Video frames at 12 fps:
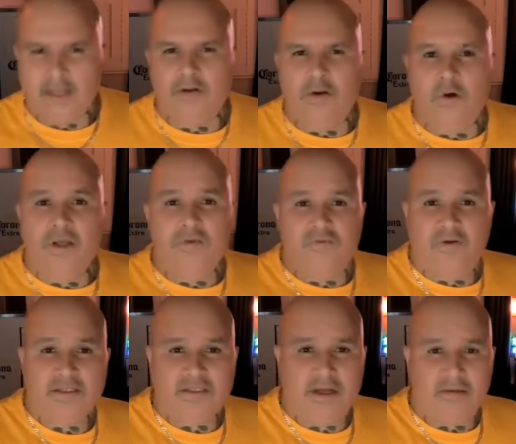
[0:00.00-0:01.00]
You know, he
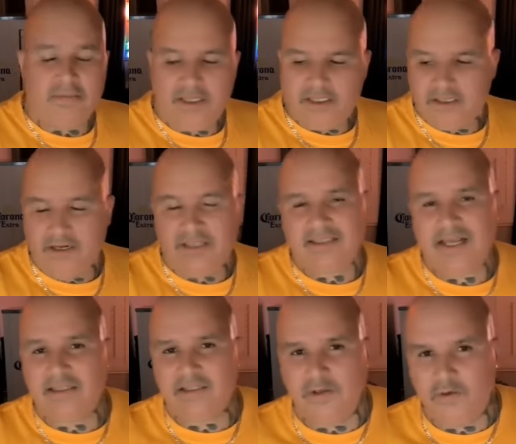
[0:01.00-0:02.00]
fucked up. He should have
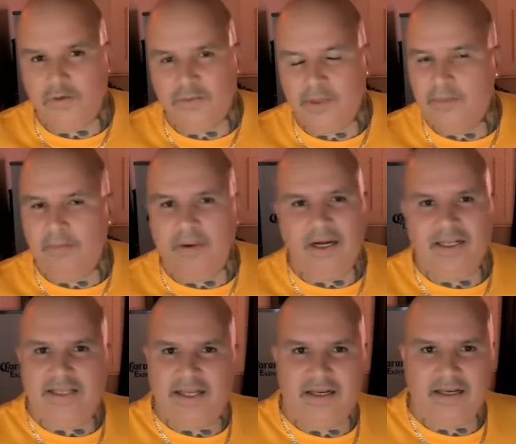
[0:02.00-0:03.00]
said, excuse me, but he
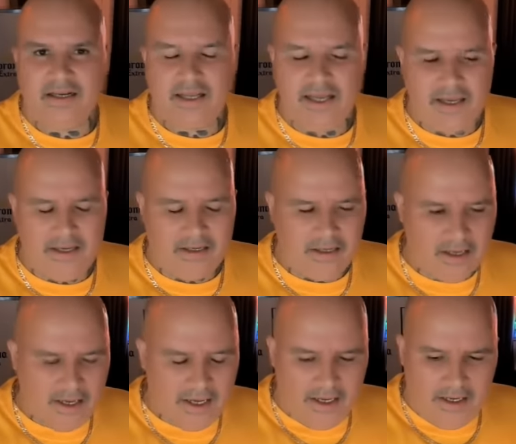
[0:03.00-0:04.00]
didn't. And,
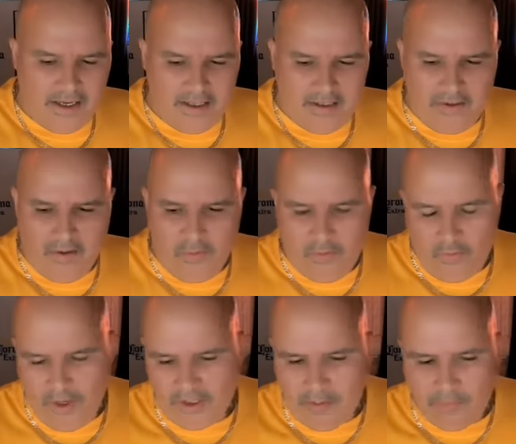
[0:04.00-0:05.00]
you know,
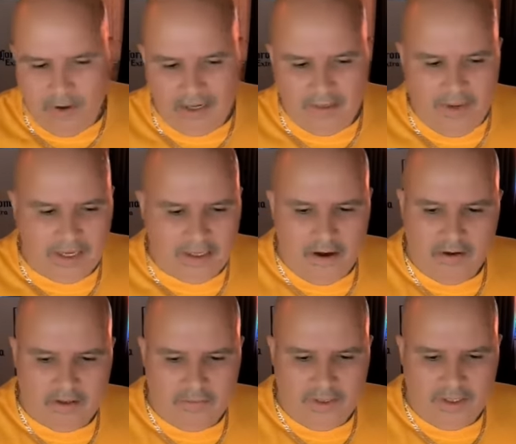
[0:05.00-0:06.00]
one could probably make an
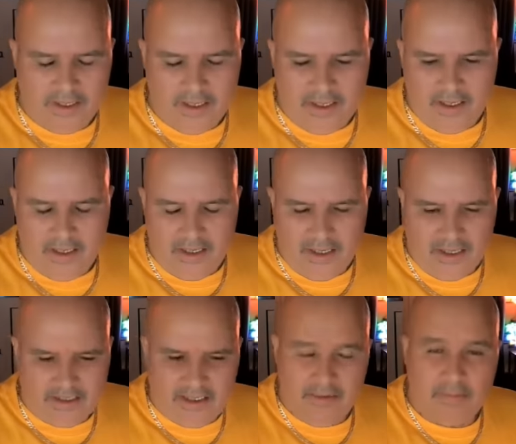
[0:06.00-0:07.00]
argument.
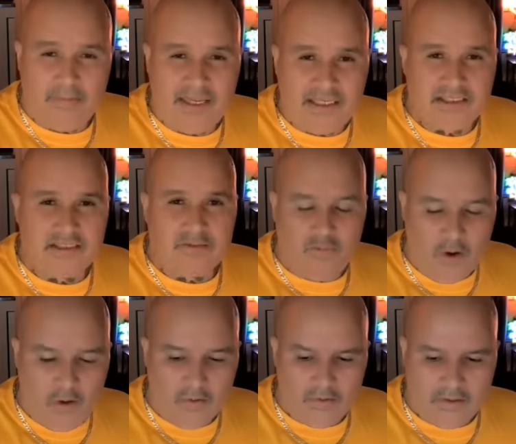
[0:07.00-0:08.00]
Is it Beast's
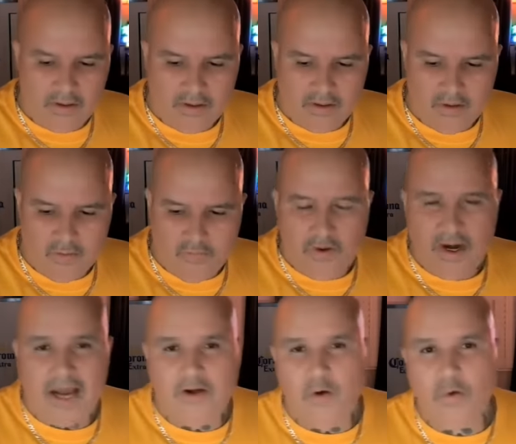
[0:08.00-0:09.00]
fault for
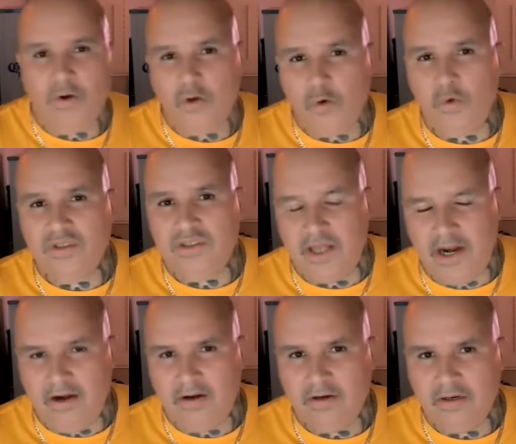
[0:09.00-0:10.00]
not knowing who was
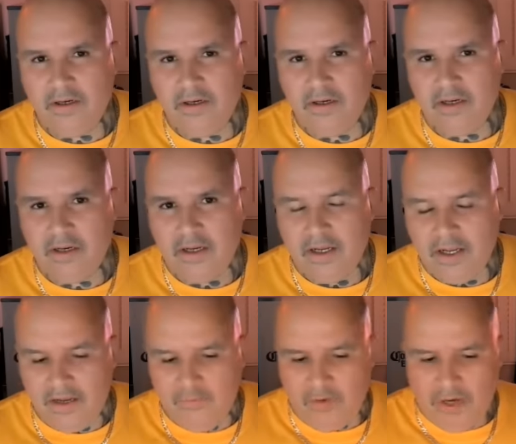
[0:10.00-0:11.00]
there
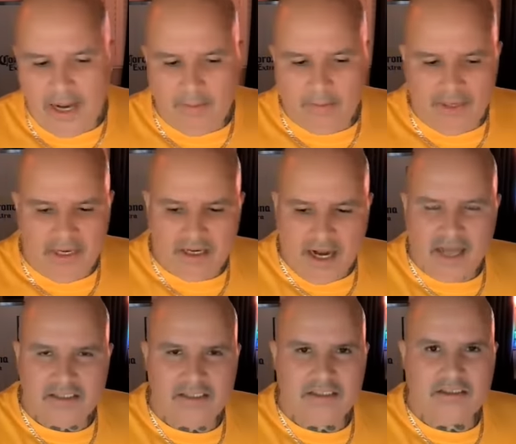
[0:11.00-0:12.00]
for not being
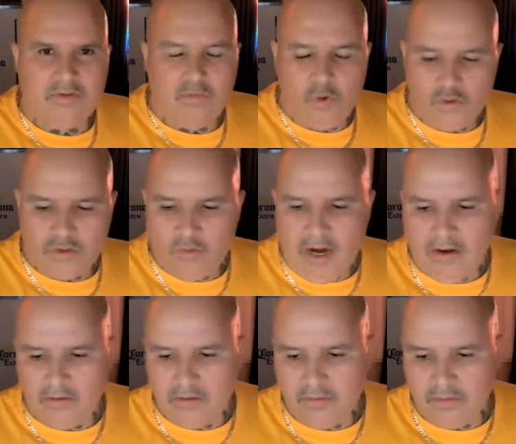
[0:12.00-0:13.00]
conscious of who's
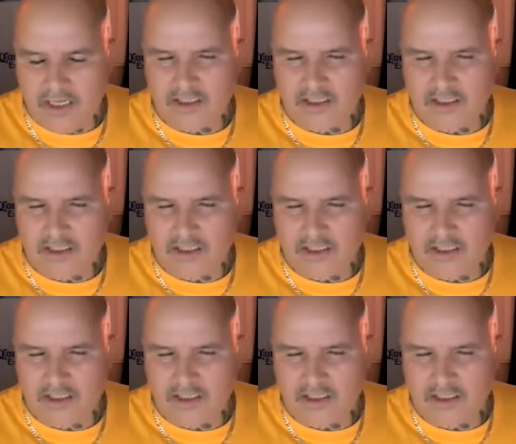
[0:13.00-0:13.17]
around him,